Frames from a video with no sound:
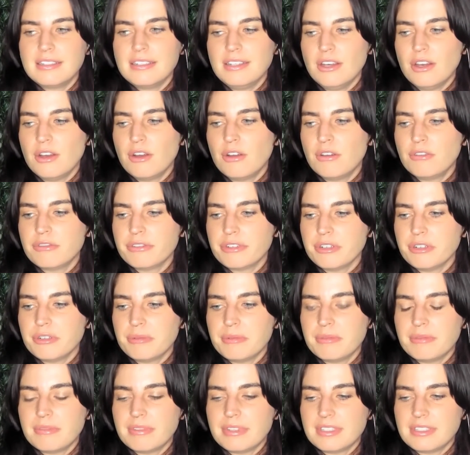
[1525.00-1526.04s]

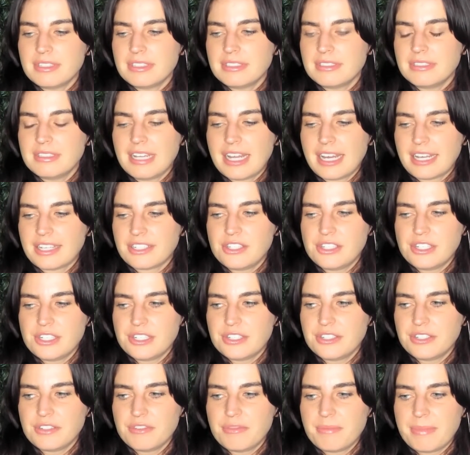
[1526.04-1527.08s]
over the next
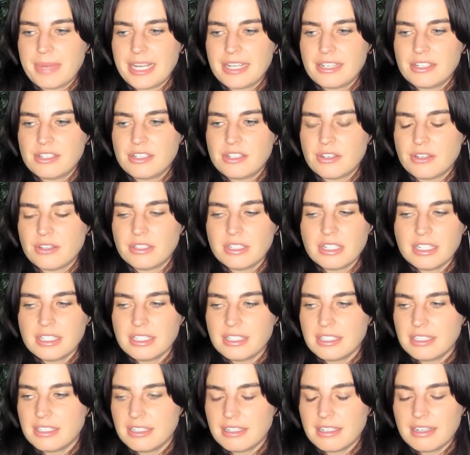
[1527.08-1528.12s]
years of my
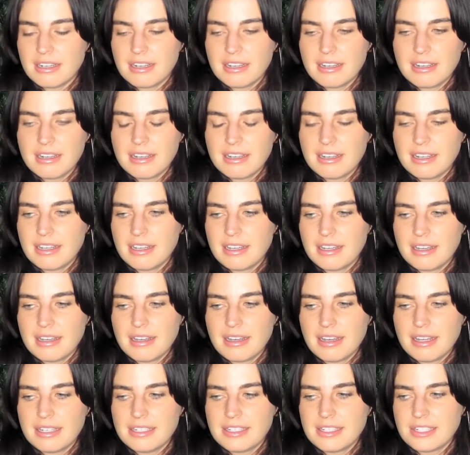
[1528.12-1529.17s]
adulthood
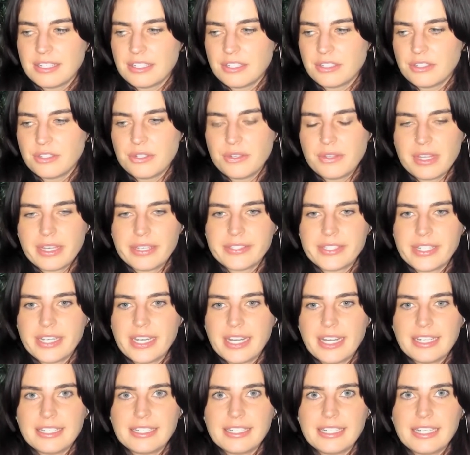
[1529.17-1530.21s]
until
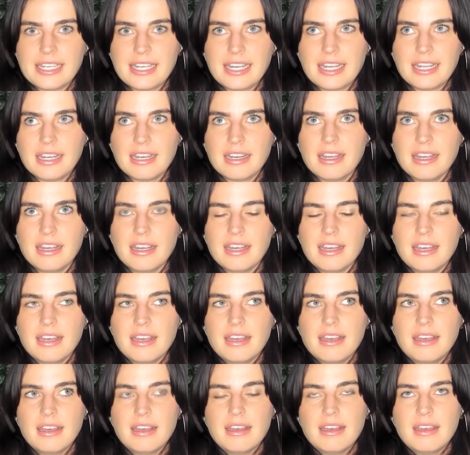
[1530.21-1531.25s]
2018,
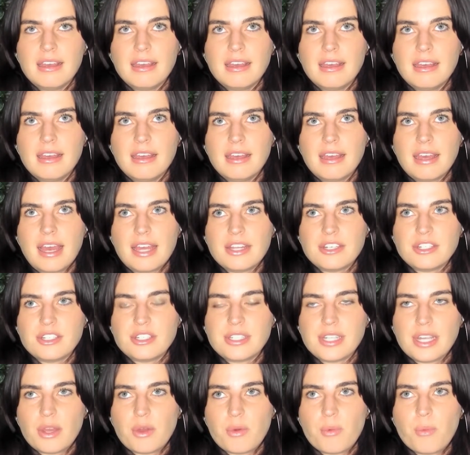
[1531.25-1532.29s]
I just
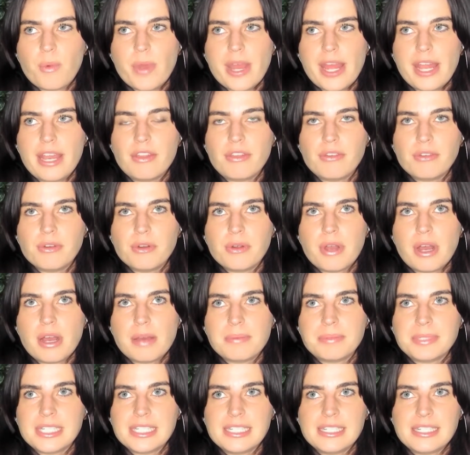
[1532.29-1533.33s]
like went through
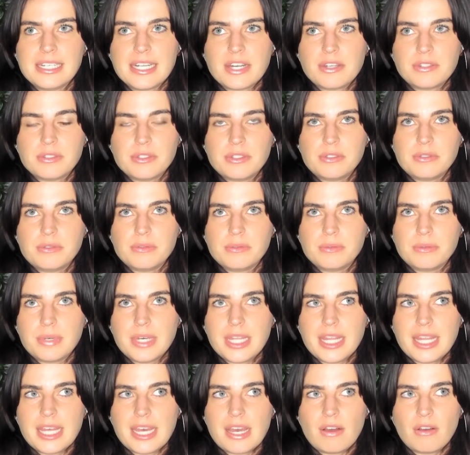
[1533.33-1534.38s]
ups and downs
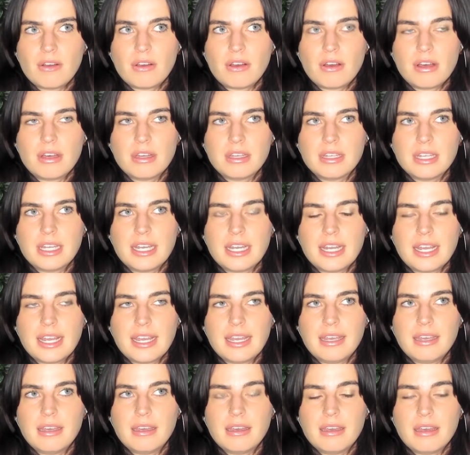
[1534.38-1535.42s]
with alcohol, and
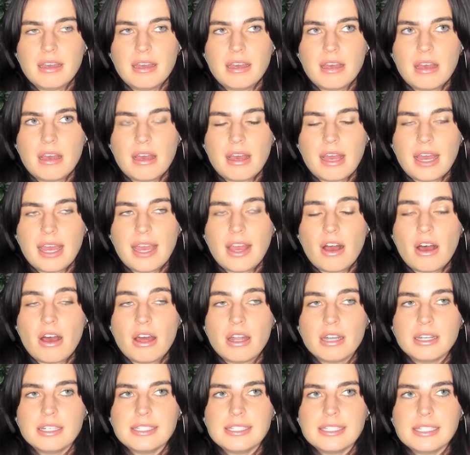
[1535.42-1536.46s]
I
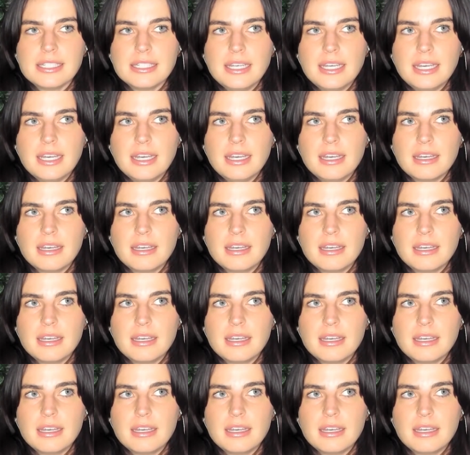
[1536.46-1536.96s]
honestly,